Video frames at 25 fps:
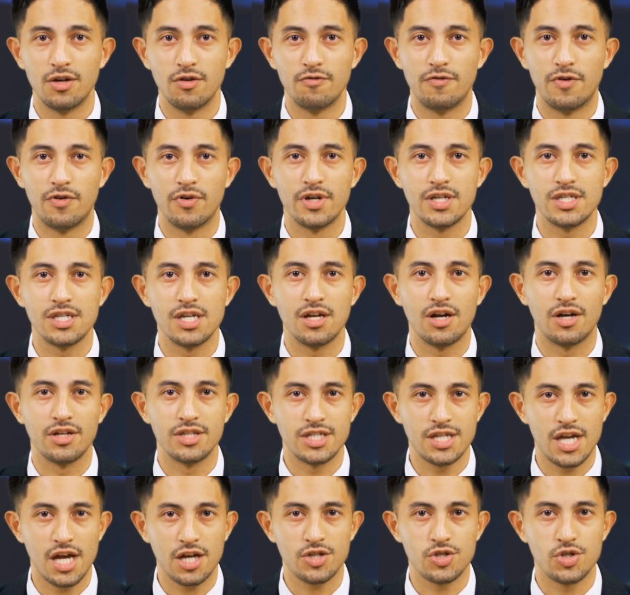focusing on
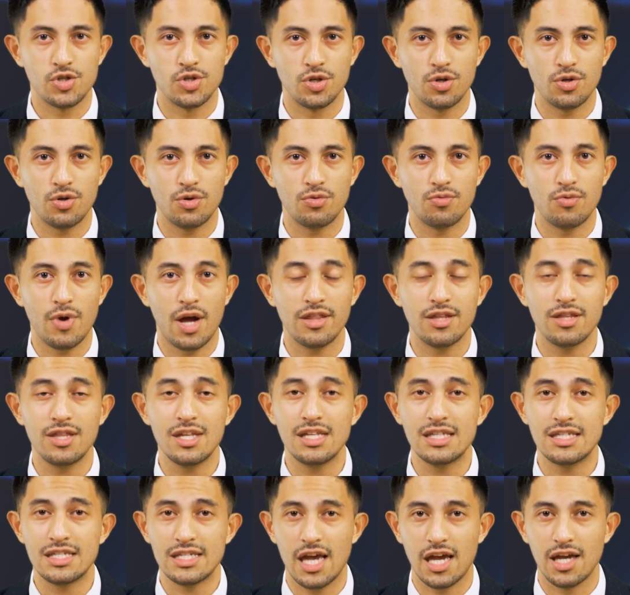texture rather
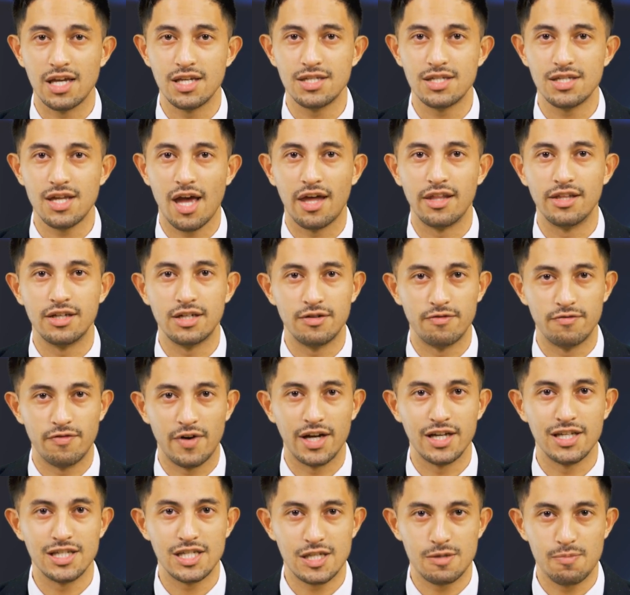than taste and the
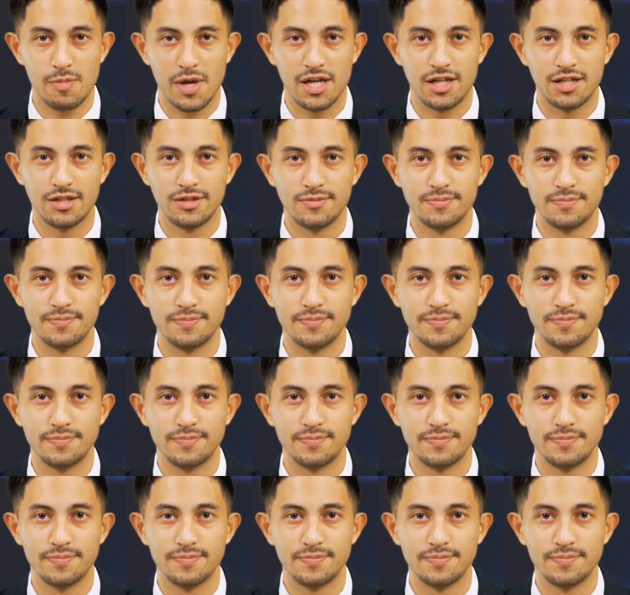divine smell.